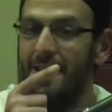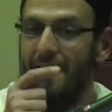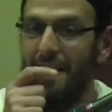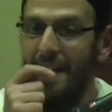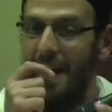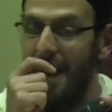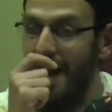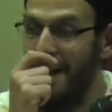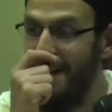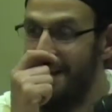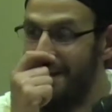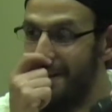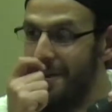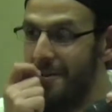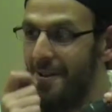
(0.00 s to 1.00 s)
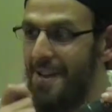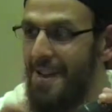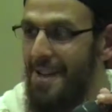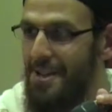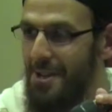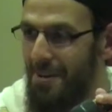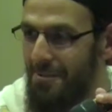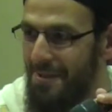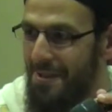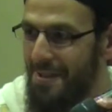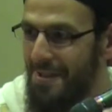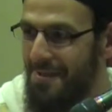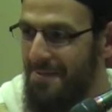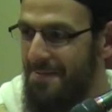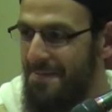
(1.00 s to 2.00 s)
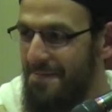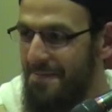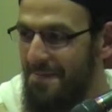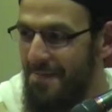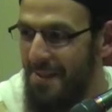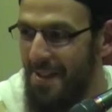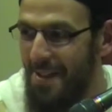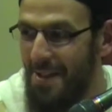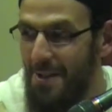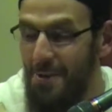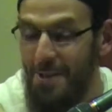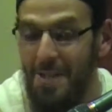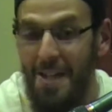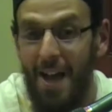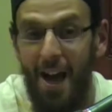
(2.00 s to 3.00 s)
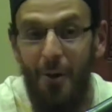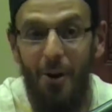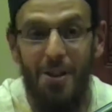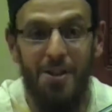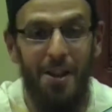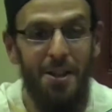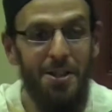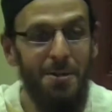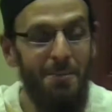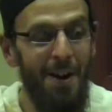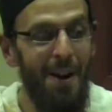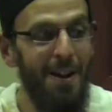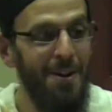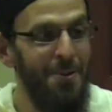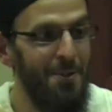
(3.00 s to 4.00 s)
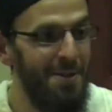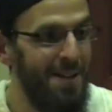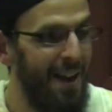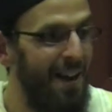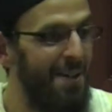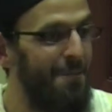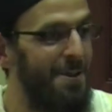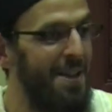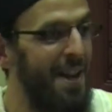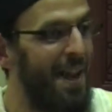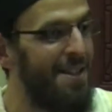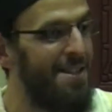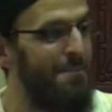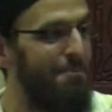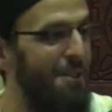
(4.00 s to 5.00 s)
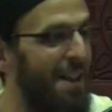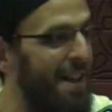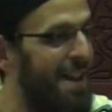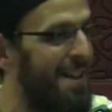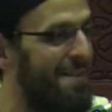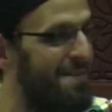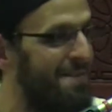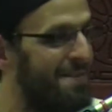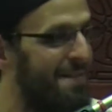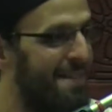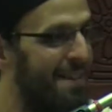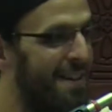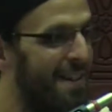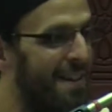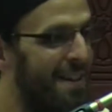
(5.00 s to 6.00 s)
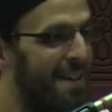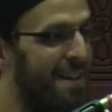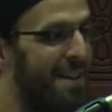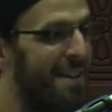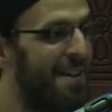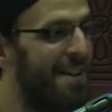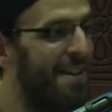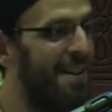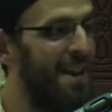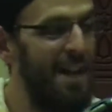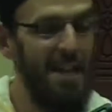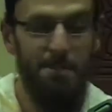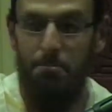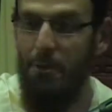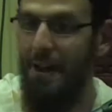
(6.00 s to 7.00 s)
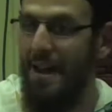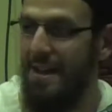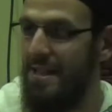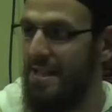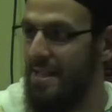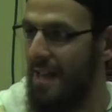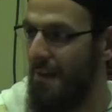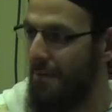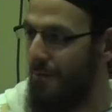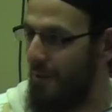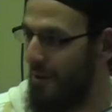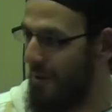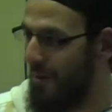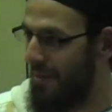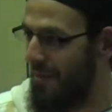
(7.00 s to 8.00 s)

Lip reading: They headed to Egypt. You see how Allah subhanahu wa ta'ala, when He has a plan, His plan is set forth.